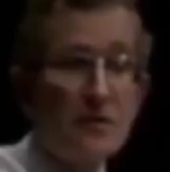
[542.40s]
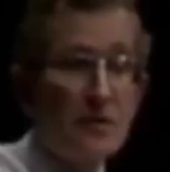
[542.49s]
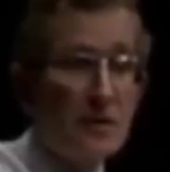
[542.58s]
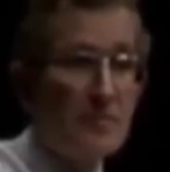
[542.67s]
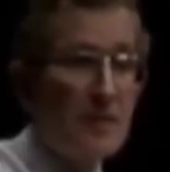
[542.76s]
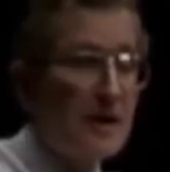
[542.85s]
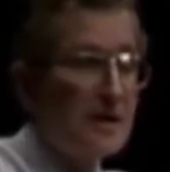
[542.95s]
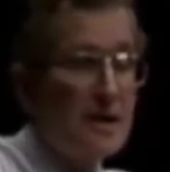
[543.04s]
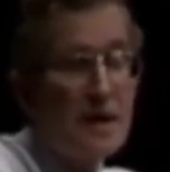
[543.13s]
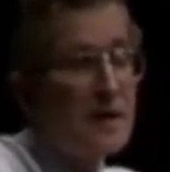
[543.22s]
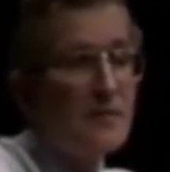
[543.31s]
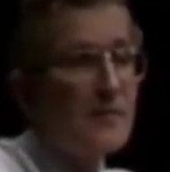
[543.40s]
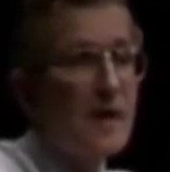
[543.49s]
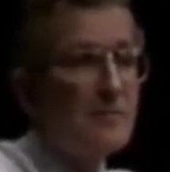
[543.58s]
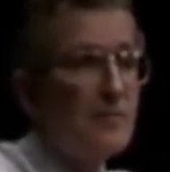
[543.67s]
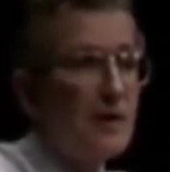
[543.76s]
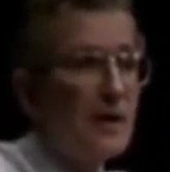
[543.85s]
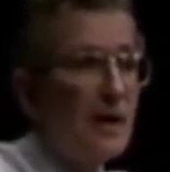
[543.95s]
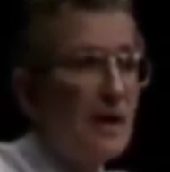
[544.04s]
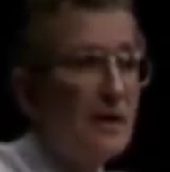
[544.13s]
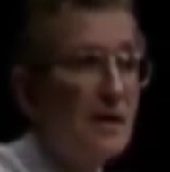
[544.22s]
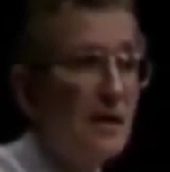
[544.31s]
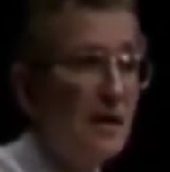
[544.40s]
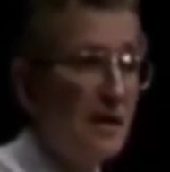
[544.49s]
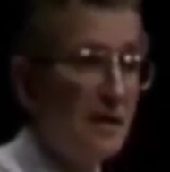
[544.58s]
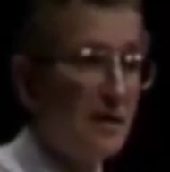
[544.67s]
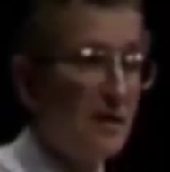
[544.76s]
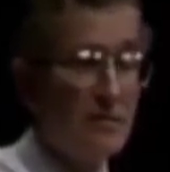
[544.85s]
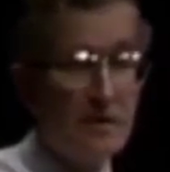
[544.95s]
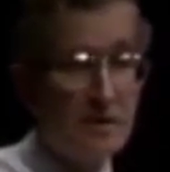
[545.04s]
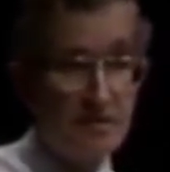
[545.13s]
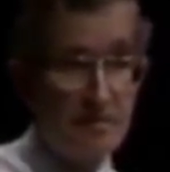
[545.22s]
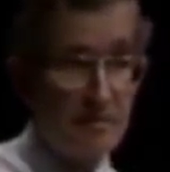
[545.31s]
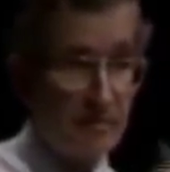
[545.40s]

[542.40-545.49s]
control and oppression. I think from that point on, there was